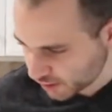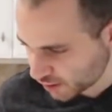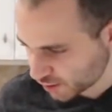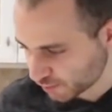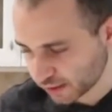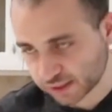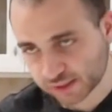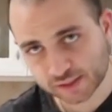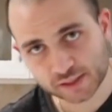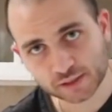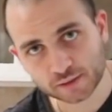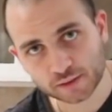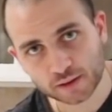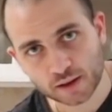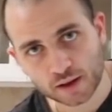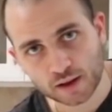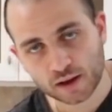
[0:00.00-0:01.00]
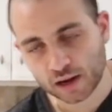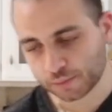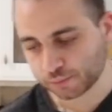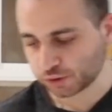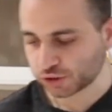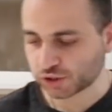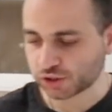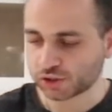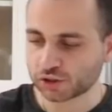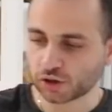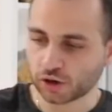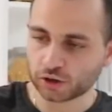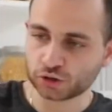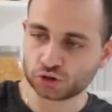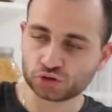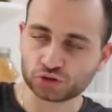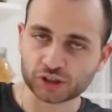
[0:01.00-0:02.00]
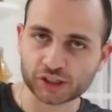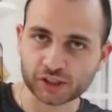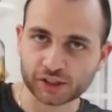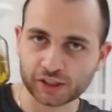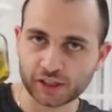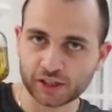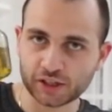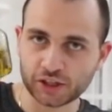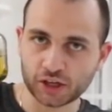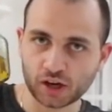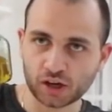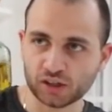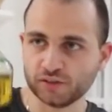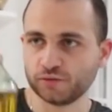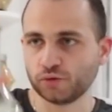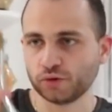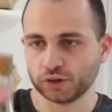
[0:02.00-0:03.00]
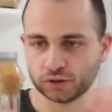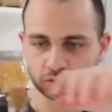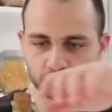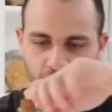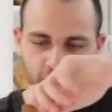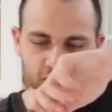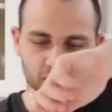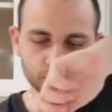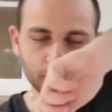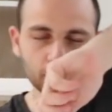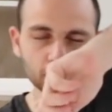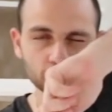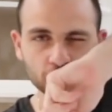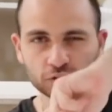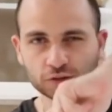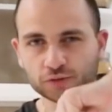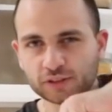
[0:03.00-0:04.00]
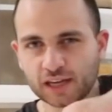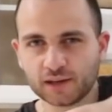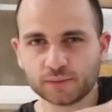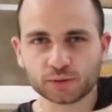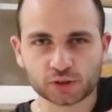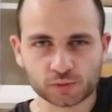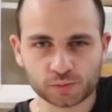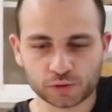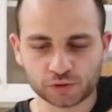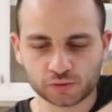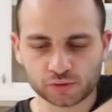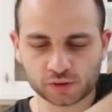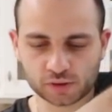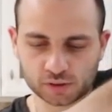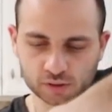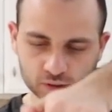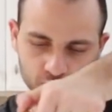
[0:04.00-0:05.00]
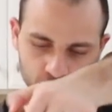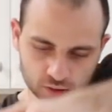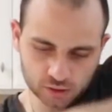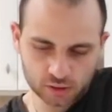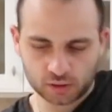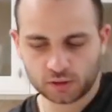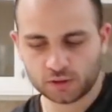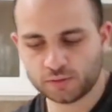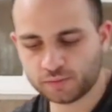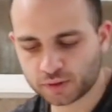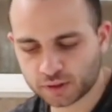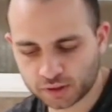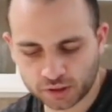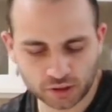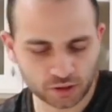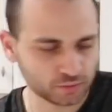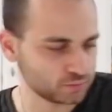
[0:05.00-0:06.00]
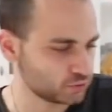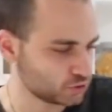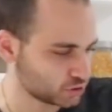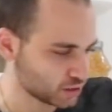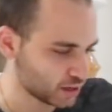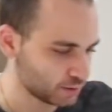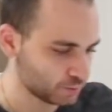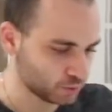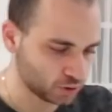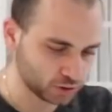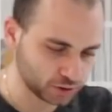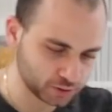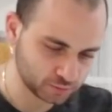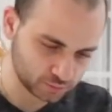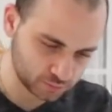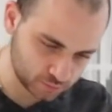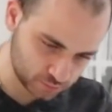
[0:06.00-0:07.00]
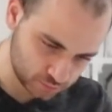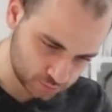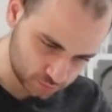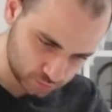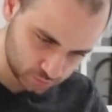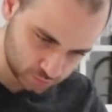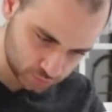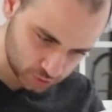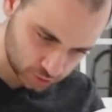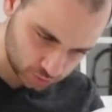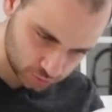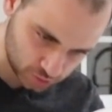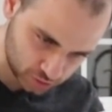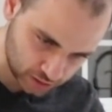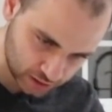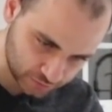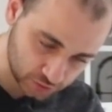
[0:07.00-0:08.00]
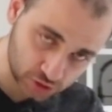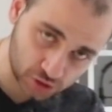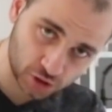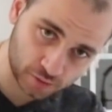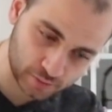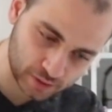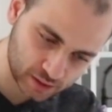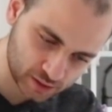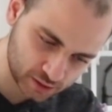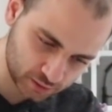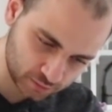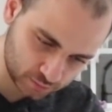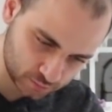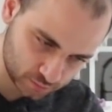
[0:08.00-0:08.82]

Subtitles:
is mixing, I'm gonna start drizzling in the olive oil. It's about 2 tablespoons, but you know, just eyeball it. So, just gonna have to start mixing.